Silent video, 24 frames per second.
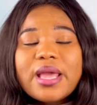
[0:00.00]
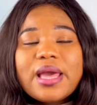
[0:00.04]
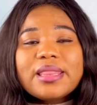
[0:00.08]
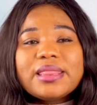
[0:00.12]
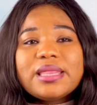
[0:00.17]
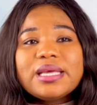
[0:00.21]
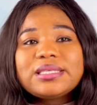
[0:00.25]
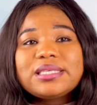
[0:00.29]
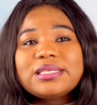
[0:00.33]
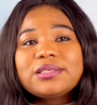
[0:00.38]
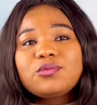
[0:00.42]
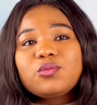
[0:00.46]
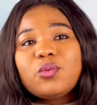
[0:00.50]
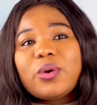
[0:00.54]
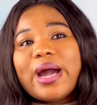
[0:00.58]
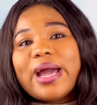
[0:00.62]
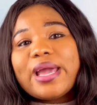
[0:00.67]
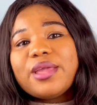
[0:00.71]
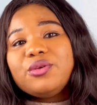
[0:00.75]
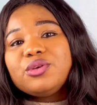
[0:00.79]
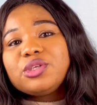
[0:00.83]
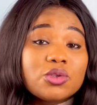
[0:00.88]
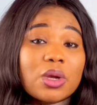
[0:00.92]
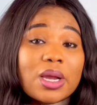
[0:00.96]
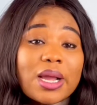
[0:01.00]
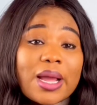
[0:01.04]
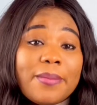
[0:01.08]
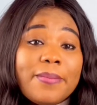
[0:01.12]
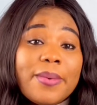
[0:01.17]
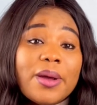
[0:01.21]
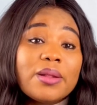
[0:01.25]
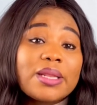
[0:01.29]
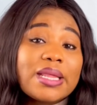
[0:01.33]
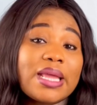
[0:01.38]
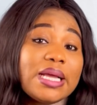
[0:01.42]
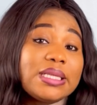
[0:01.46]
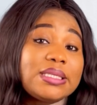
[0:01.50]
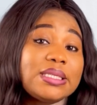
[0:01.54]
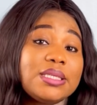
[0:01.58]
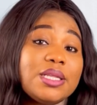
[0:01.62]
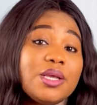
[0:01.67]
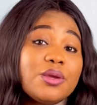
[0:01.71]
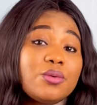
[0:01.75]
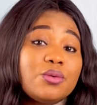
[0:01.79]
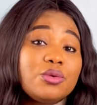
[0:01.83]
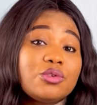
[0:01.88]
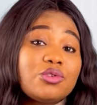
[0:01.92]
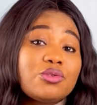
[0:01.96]
This is why you talk about getting
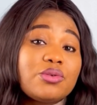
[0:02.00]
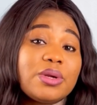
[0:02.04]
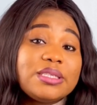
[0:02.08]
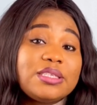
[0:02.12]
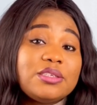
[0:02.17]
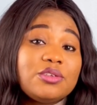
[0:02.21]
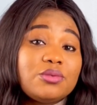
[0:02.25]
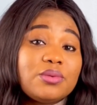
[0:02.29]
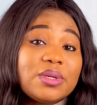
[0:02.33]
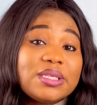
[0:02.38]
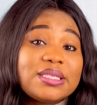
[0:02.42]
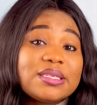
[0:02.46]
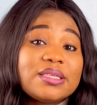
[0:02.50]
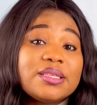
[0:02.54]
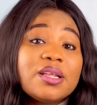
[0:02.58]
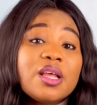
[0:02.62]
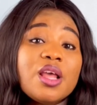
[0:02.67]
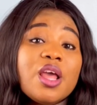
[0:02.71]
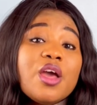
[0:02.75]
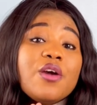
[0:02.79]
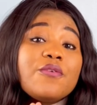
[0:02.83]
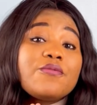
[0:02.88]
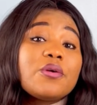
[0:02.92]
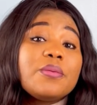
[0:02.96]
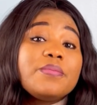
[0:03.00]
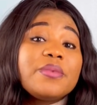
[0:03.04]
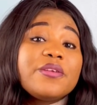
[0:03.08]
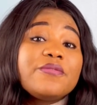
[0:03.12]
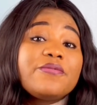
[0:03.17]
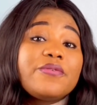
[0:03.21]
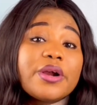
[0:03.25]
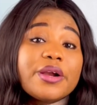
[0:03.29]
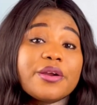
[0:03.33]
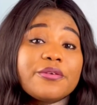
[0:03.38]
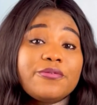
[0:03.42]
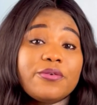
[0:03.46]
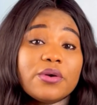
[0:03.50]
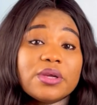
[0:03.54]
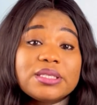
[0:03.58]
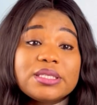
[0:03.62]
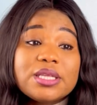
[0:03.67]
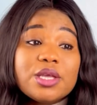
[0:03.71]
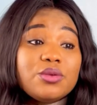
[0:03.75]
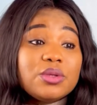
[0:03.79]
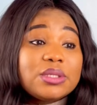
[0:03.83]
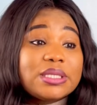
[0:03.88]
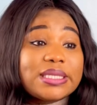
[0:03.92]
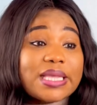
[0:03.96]
a good credit rating from the very first
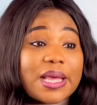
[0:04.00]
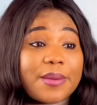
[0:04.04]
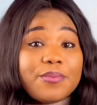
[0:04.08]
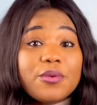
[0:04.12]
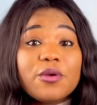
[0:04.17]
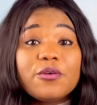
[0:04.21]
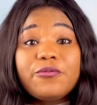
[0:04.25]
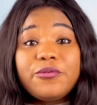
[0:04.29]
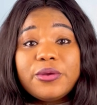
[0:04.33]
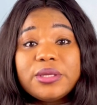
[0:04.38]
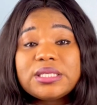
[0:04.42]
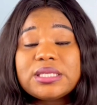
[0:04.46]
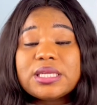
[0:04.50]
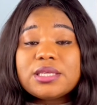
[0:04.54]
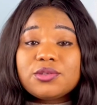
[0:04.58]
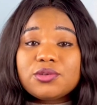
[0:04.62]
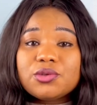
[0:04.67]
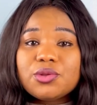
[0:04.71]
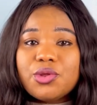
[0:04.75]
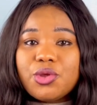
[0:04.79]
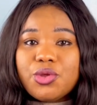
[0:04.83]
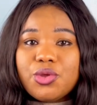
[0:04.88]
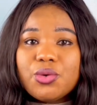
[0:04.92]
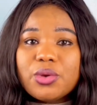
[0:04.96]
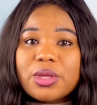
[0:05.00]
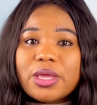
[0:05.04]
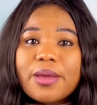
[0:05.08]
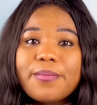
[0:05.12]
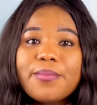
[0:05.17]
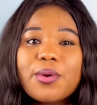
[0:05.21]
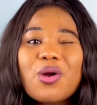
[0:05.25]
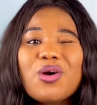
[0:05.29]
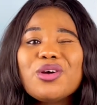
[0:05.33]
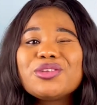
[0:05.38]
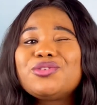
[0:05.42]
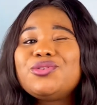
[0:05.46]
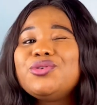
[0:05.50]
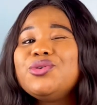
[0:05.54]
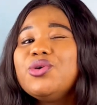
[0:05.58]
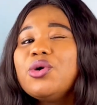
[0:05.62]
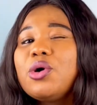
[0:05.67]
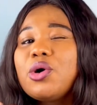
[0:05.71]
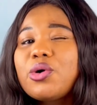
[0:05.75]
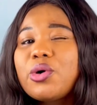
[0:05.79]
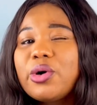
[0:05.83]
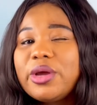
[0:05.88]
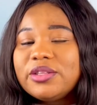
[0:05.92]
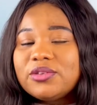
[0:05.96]
day you step your feet into the UK, because
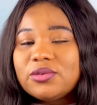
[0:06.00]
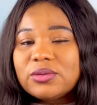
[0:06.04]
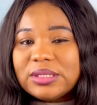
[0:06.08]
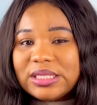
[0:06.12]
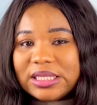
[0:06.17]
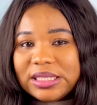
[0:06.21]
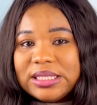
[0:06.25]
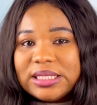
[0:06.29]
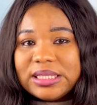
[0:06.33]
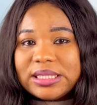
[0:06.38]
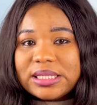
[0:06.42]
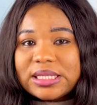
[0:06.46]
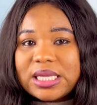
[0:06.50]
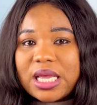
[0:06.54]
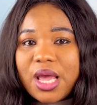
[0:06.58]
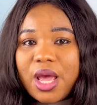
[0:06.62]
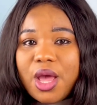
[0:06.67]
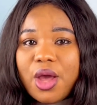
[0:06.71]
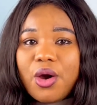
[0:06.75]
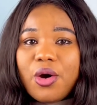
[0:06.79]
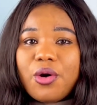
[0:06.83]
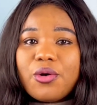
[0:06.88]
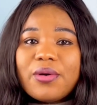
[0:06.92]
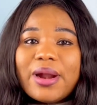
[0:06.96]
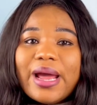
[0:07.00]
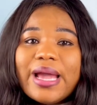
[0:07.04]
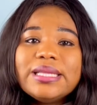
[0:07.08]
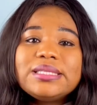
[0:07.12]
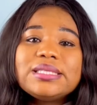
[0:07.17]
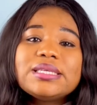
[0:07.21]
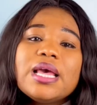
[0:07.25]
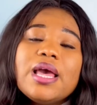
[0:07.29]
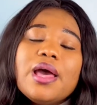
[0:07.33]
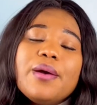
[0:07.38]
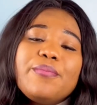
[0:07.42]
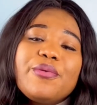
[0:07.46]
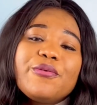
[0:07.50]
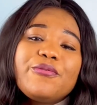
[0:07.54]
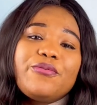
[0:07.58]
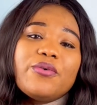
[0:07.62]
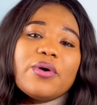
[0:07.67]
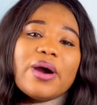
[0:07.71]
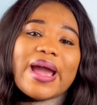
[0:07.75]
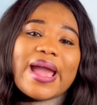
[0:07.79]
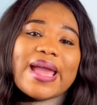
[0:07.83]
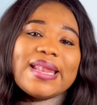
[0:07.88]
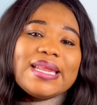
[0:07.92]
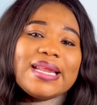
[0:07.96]
you're going to need it. All right.
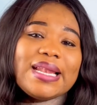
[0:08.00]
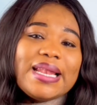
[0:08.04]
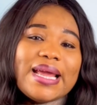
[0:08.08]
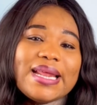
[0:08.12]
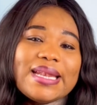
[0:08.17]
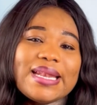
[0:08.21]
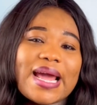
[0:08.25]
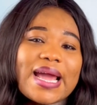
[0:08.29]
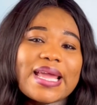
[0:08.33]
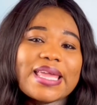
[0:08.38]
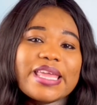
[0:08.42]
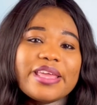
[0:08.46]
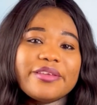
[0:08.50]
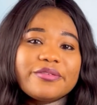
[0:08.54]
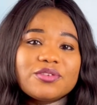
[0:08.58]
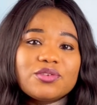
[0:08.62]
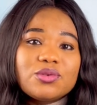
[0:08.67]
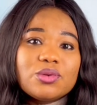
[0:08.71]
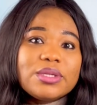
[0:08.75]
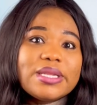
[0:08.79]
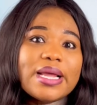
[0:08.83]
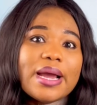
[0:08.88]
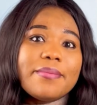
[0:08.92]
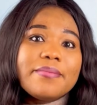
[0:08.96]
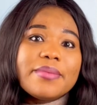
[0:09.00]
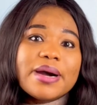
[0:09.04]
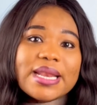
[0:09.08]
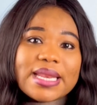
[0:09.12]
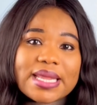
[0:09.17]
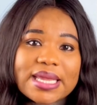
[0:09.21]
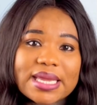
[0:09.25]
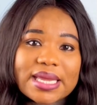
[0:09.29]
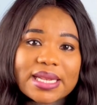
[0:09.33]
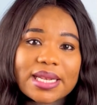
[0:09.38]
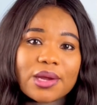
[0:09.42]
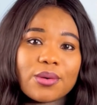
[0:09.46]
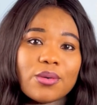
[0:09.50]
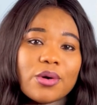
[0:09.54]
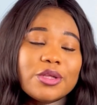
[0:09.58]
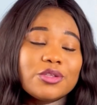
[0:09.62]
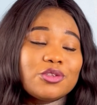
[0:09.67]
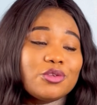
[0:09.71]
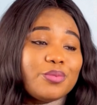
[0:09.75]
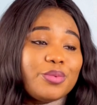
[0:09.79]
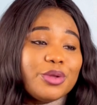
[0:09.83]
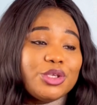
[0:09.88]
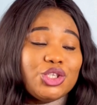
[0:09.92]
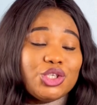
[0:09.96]
Before any lender gives you their money, they want
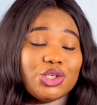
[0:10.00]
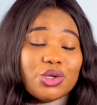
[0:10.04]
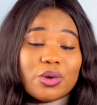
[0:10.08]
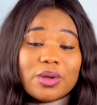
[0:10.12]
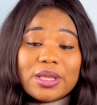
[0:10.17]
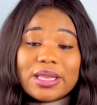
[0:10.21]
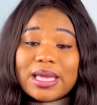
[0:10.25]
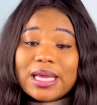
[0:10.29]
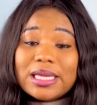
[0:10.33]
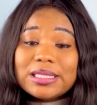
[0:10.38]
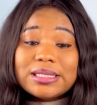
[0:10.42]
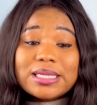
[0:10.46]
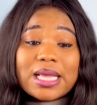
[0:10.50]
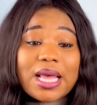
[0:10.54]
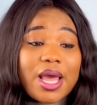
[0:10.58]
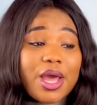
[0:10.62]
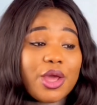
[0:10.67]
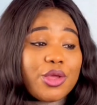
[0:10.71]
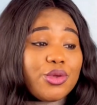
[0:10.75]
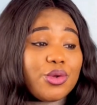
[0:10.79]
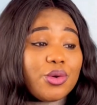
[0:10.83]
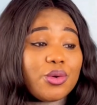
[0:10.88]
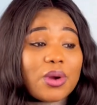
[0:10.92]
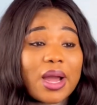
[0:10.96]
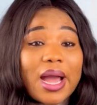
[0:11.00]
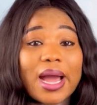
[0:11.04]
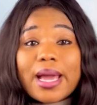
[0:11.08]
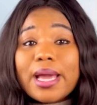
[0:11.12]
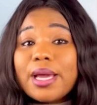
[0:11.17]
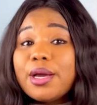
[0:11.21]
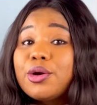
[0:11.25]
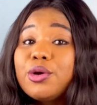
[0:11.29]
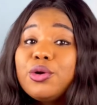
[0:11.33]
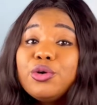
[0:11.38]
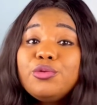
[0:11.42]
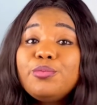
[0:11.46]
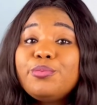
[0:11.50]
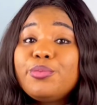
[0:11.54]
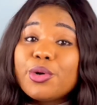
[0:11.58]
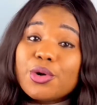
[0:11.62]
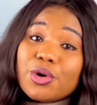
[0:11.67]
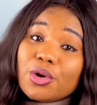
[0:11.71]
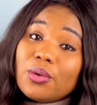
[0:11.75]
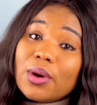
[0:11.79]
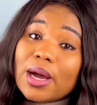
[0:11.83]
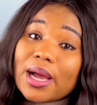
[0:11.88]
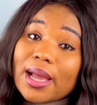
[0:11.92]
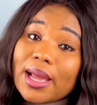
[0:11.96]
to be sure that you are a good
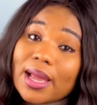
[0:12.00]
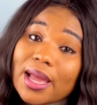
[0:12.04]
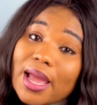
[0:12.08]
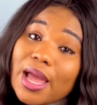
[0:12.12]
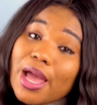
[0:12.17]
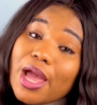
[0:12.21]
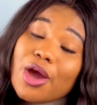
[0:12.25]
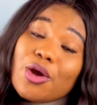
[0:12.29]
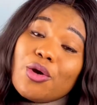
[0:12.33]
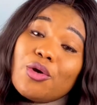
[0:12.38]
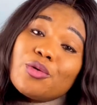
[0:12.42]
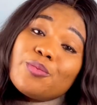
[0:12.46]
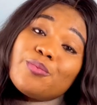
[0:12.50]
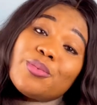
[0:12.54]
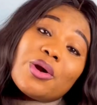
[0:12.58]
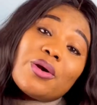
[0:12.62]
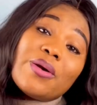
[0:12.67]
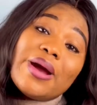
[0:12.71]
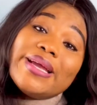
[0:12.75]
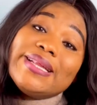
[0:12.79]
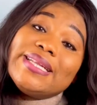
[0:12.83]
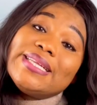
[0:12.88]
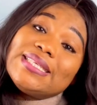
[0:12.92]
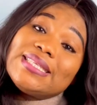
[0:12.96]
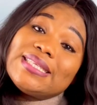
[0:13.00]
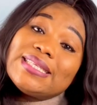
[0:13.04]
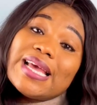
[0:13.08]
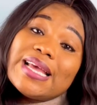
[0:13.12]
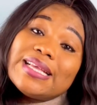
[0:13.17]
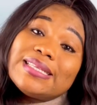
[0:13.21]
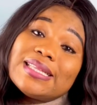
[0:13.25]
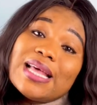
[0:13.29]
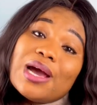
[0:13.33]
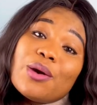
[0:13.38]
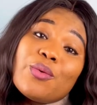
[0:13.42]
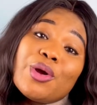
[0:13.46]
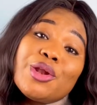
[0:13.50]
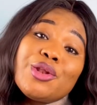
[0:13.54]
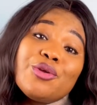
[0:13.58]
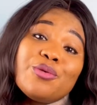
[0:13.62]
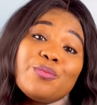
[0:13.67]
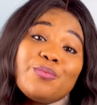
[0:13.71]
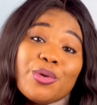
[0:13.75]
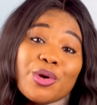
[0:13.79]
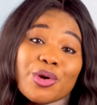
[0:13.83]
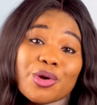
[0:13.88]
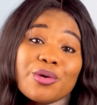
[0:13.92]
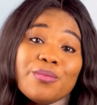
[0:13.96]
borrower. A good borrower in the sense that when you
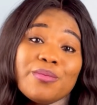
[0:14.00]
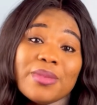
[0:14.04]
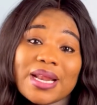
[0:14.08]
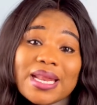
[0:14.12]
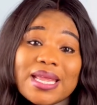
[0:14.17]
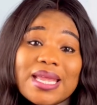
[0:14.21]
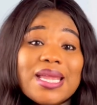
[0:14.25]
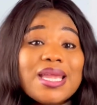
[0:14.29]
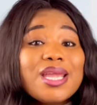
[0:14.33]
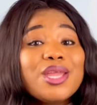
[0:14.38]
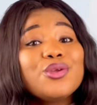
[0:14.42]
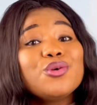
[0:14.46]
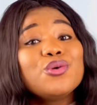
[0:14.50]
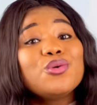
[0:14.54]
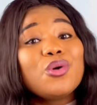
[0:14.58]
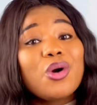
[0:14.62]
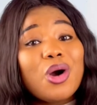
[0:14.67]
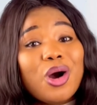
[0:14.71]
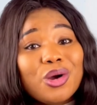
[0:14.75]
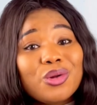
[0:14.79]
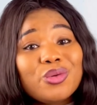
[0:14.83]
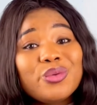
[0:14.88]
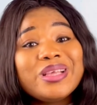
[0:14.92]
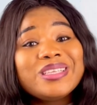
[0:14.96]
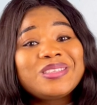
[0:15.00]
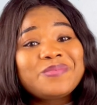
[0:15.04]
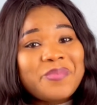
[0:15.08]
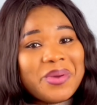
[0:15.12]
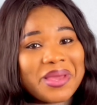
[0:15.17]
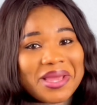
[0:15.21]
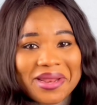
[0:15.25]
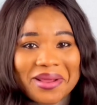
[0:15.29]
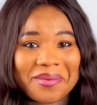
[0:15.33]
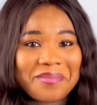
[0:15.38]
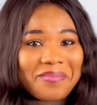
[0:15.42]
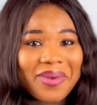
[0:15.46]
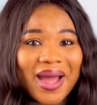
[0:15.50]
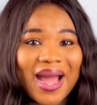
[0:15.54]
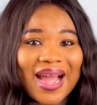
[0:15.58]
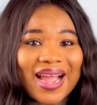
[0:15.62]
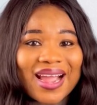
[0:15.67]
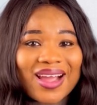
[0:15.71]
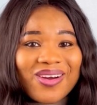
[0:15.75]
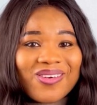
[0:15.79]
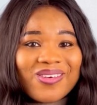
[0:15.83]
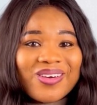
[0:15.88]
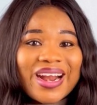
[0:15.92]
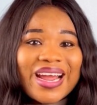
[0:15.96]
borrow money, you always pay them
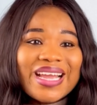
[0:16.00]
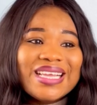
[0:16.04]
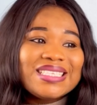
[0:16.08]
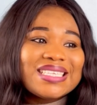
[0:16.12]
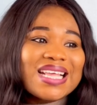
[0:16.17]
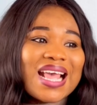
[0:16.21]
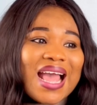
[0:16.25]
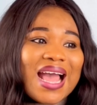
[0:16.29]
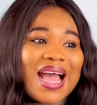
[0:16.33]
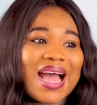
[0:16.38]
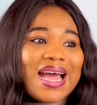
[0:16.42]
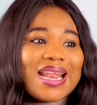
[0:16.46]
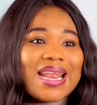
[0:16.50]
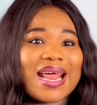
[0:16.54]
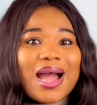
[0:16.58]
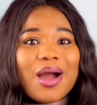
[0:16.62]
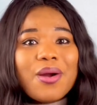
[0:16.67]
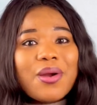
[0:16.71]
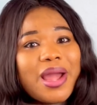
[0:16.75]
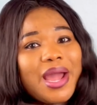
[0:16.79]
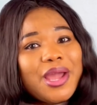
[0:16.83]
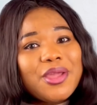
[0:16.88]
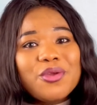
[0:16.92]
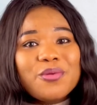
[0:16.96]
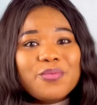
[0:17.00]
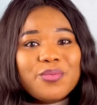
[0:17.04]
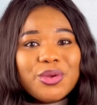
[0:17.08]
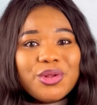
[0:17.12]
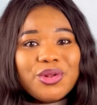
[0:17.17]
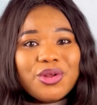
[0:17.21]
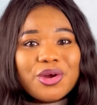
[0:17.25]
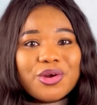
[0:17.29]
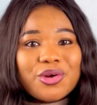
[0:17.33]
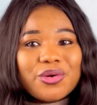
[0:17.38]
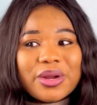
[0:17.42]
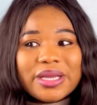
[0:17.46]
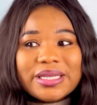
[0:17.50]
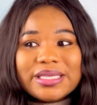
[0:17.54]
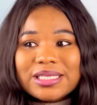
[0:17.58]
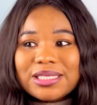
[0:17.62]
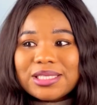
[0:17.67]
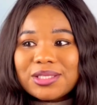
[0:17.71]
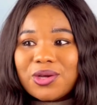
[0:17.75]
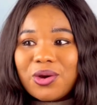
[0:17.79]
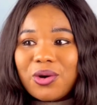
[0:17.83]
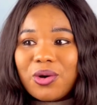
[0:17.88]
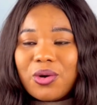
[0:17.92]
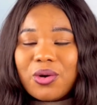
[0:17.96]
back. All right. And how can you build your credit
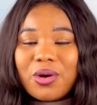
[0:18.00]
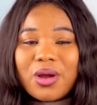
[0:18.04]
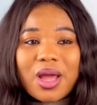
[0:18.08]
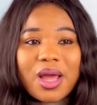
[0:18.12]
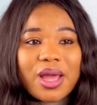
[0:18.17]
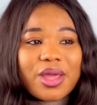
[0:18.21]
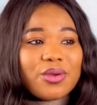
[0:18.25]
score?